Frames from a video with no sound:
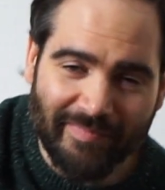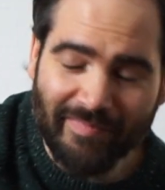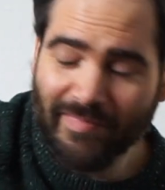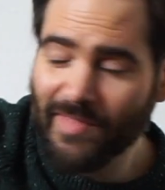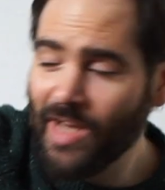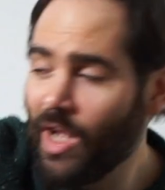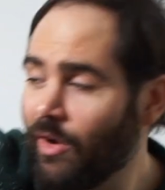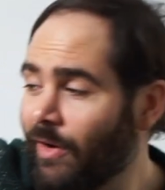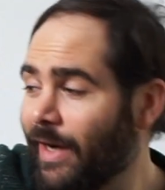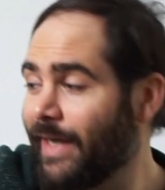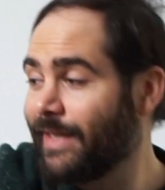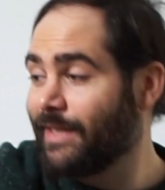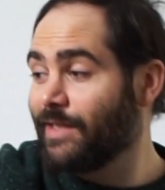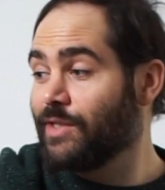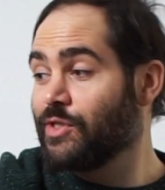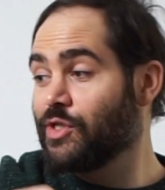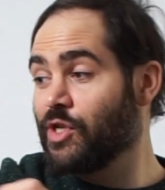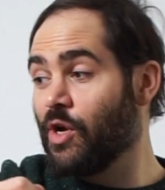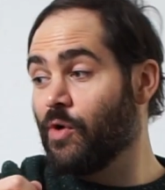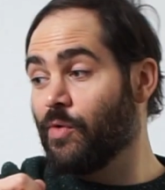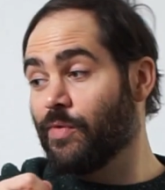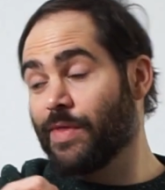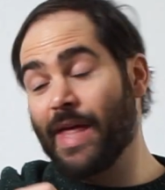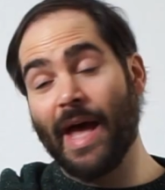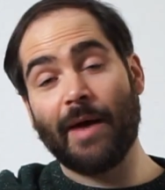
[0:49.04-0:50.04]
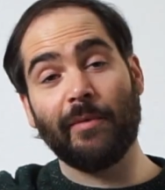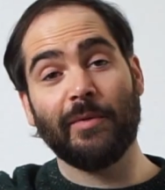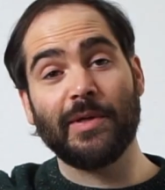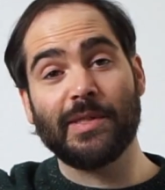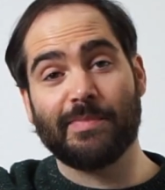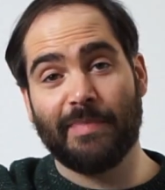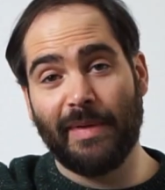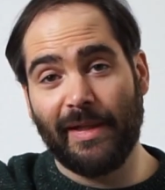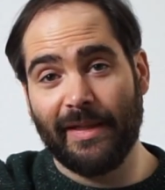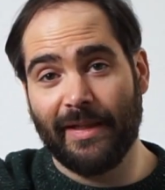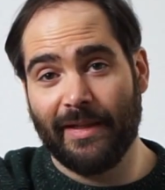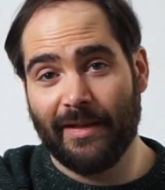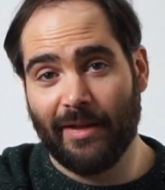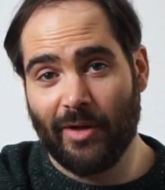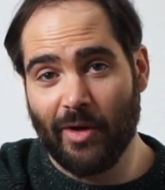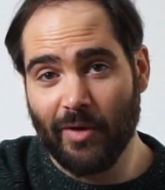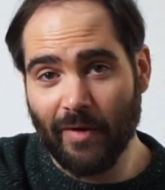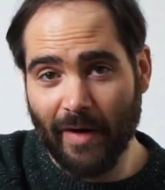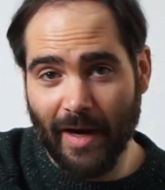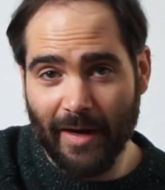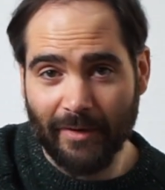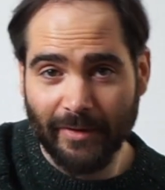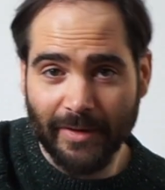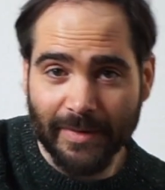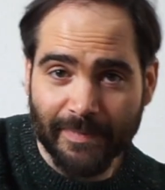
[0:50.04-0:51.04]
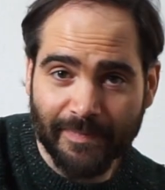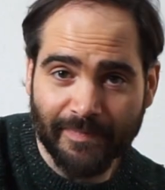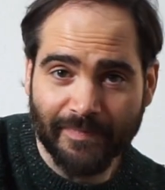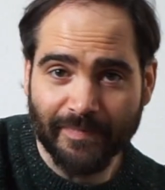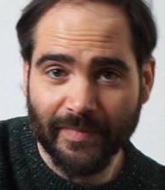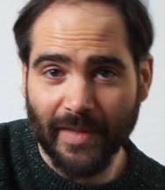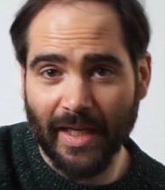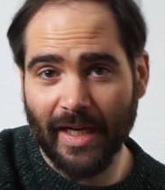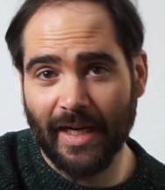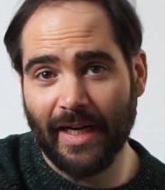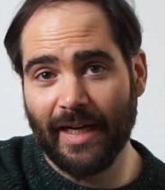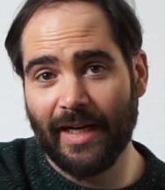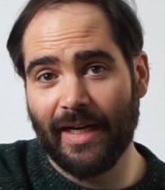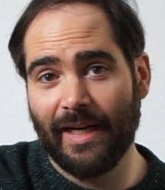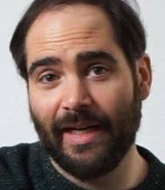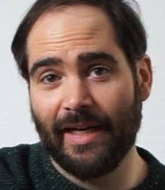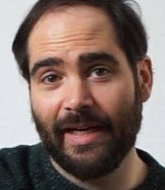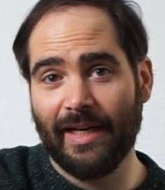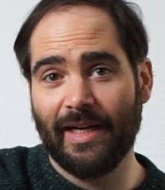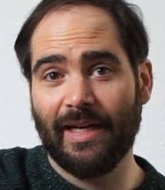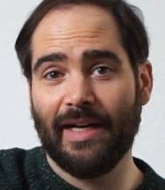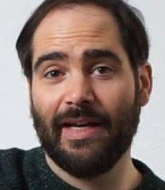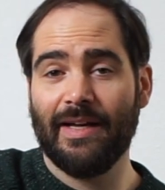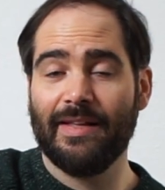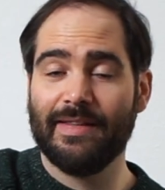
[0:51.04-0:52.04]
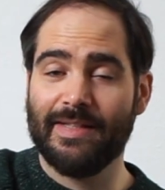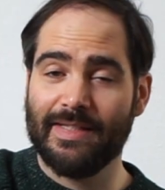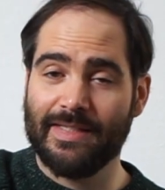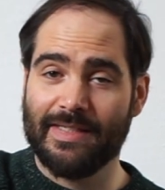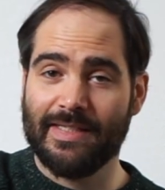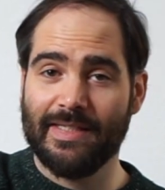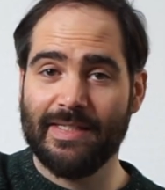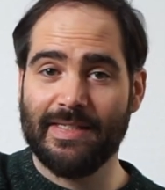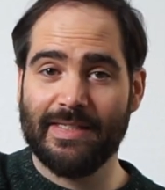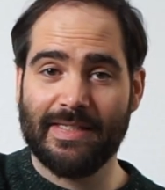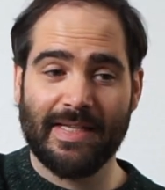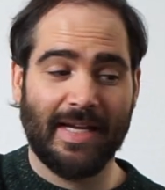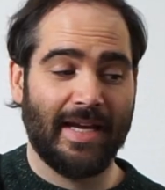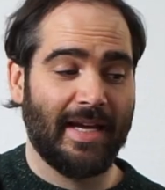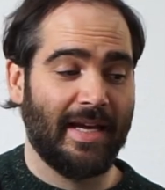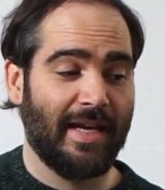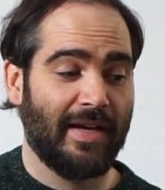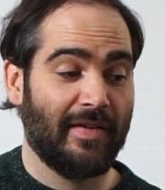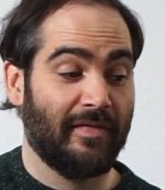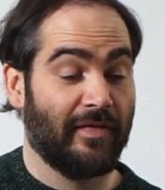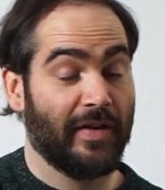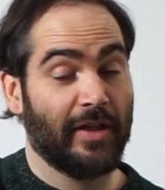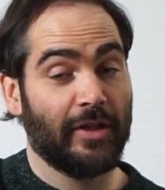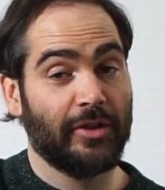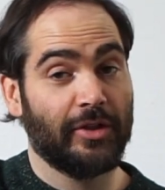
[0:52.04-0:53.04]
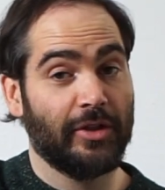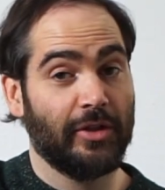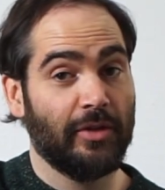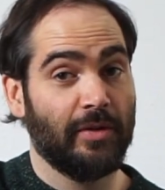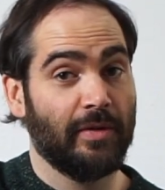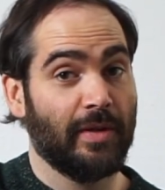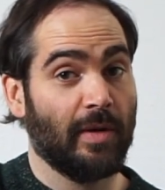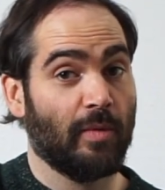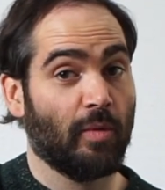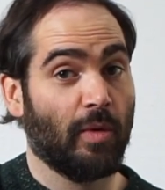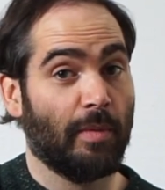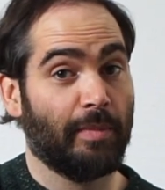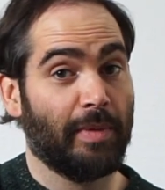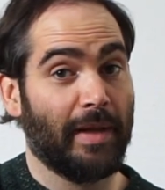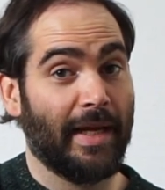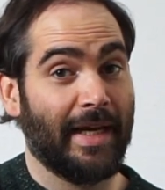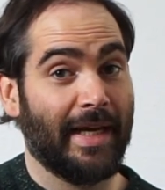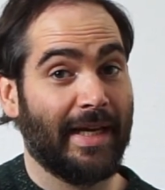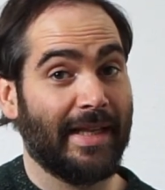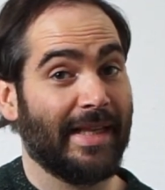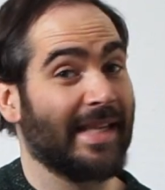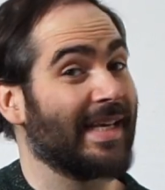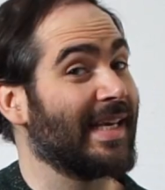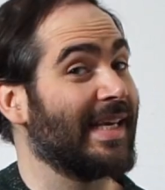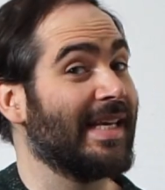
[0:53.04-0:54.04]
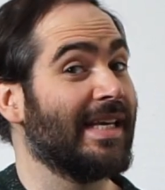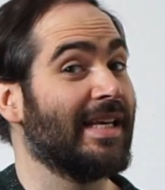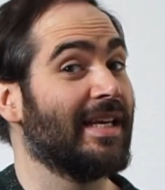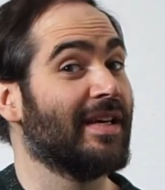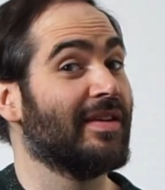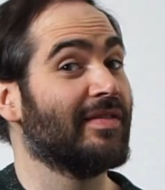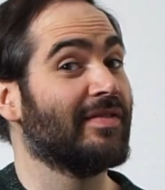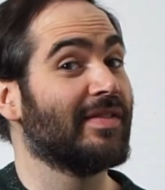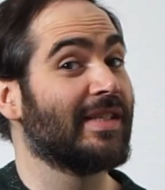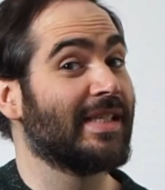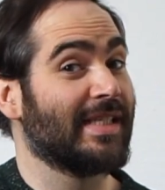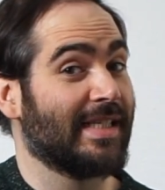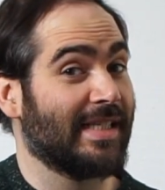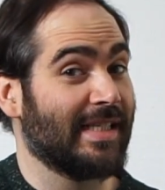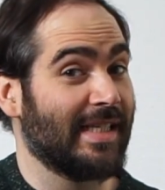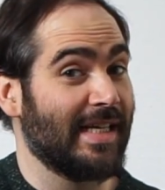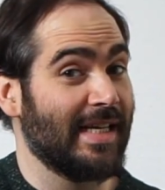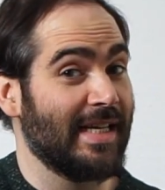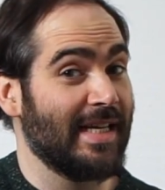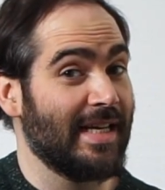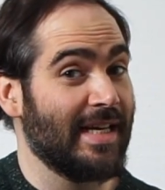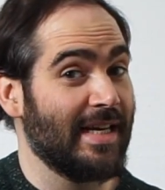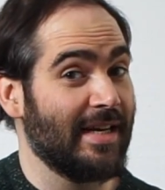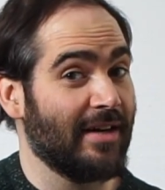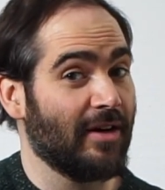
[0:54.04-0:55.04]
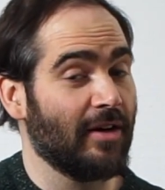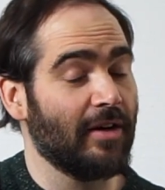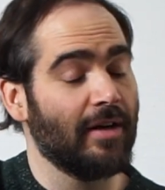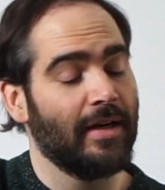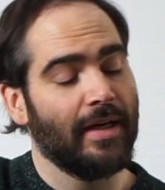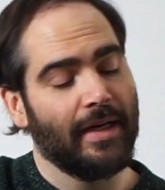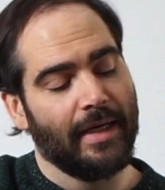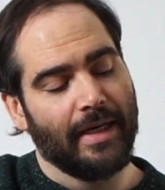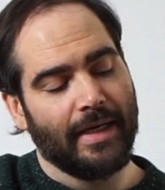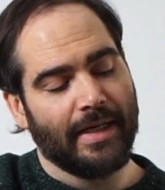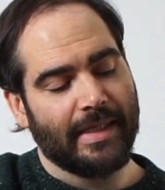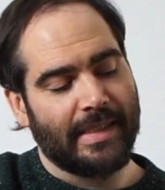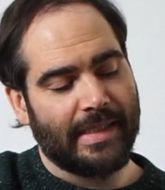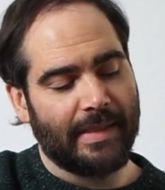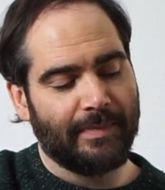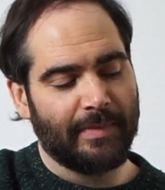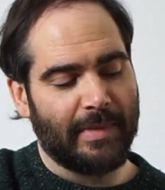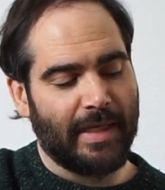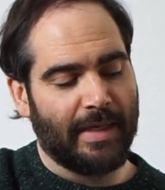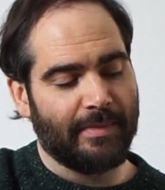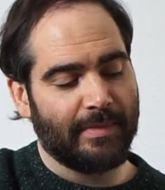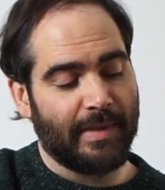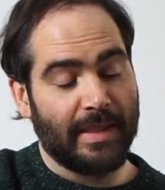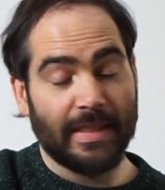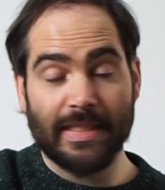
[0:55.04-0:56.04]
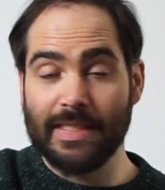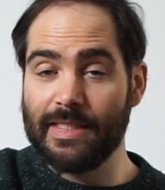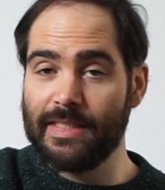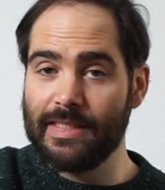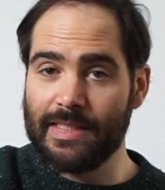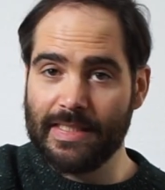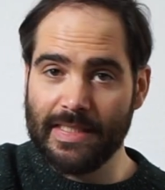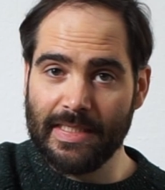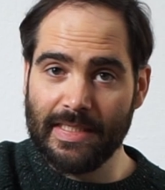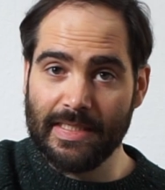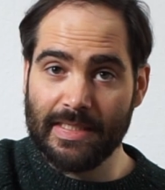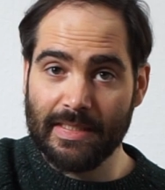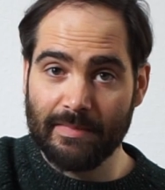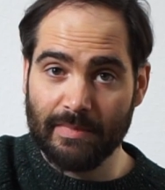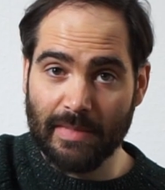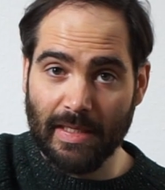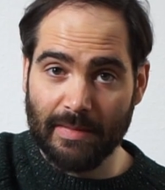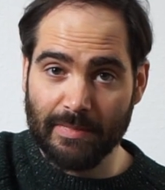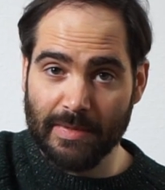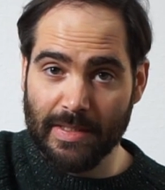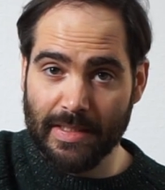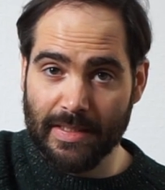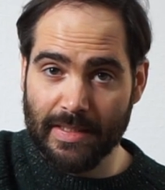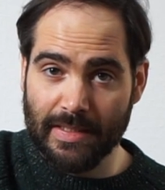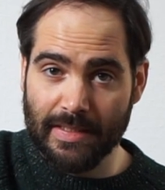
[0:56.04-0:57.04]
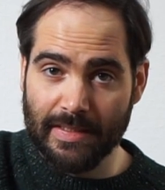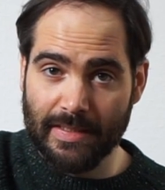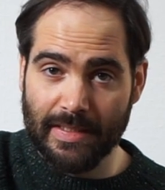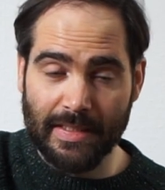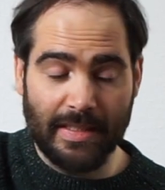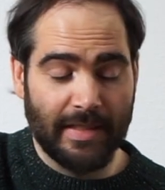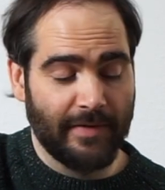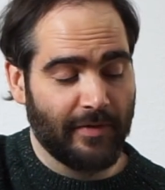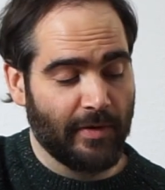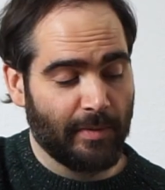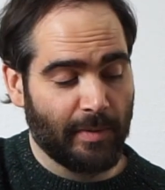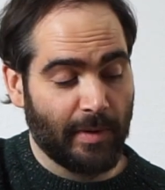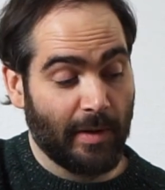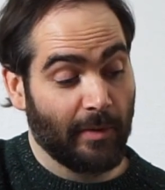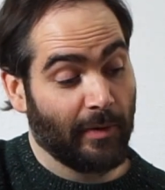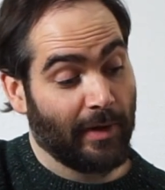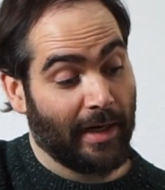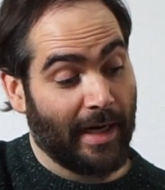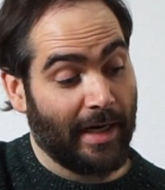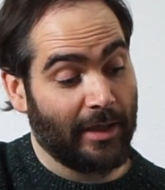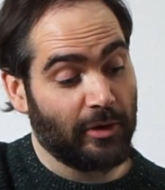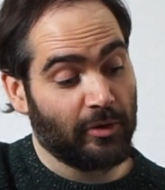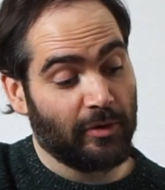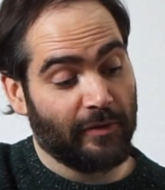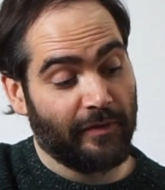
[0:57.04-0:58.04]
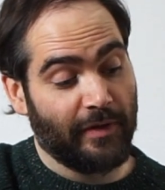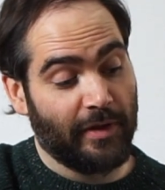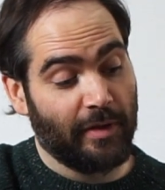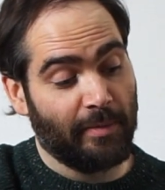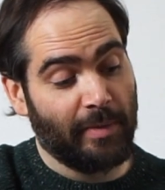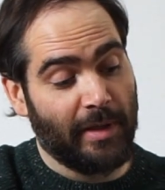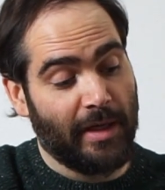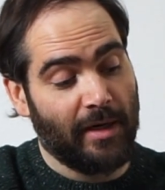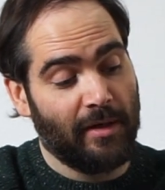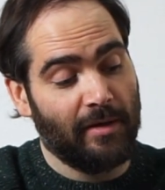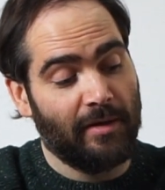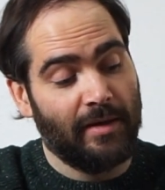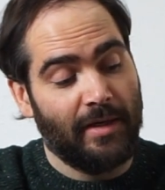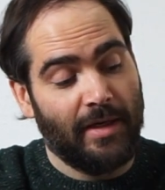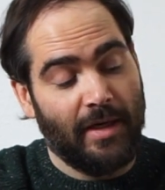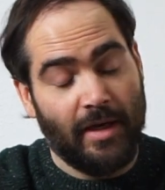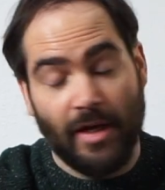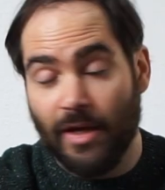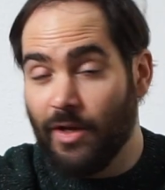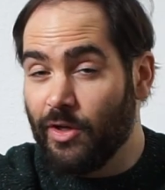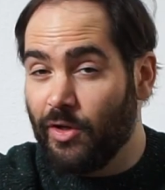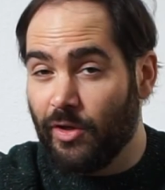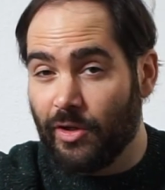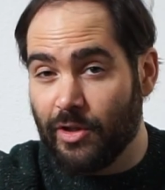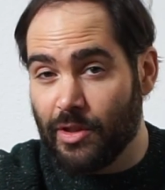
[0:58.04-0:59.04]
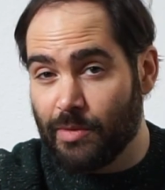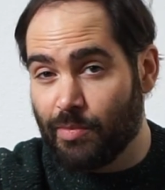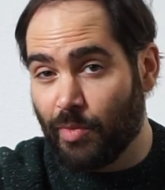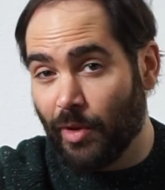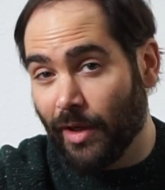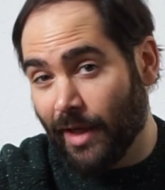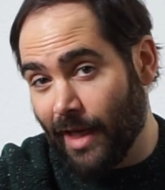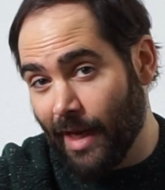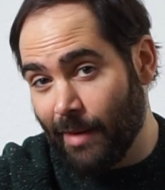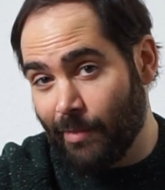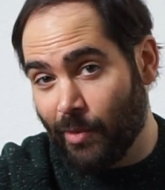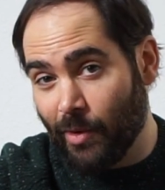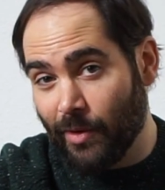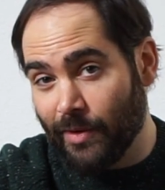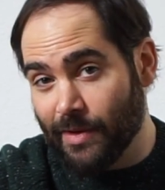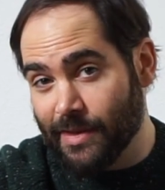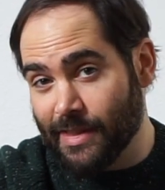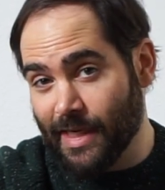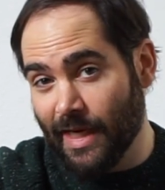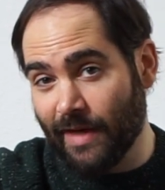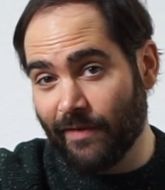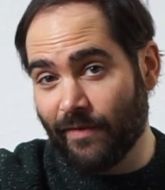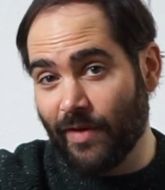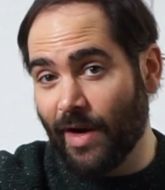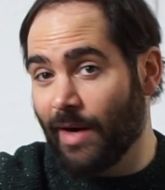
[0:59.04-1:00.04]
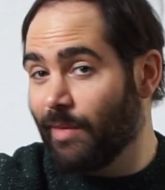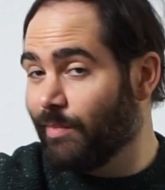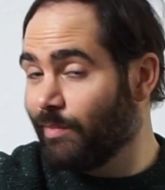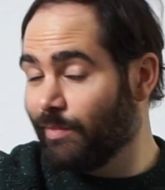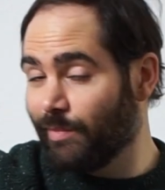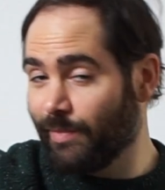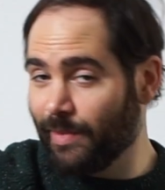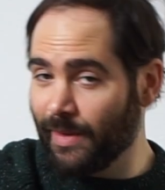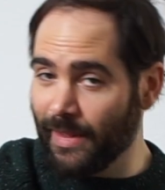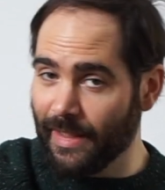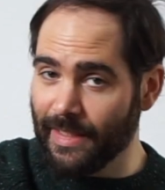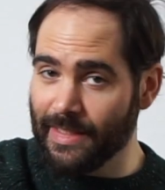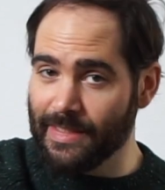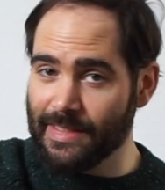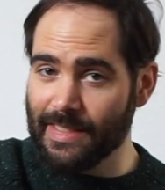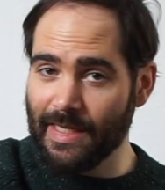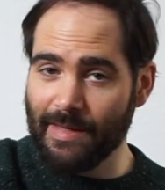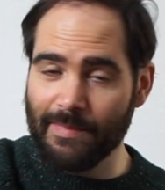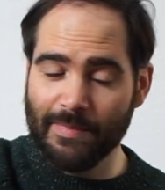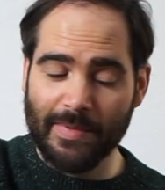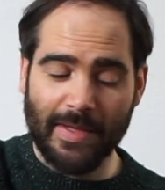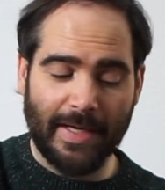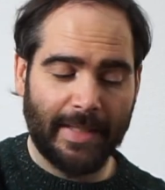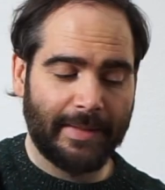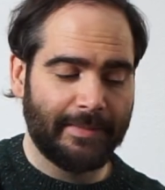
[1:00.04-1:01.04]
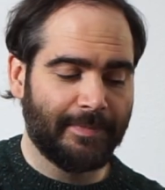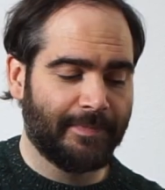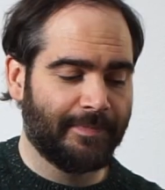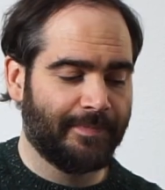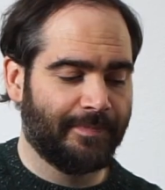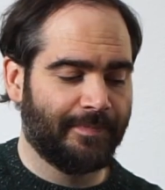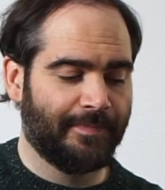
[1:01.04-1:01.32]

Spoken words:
All right, so that was Billy in the Low Ground. This is a fiddle tune. We're playing it in the key of C here. Sometimes it's in C, sometimes it's in D. If you're playing with an actual fiddle player, you can just put a capo on the 2nd fret, play the same thing.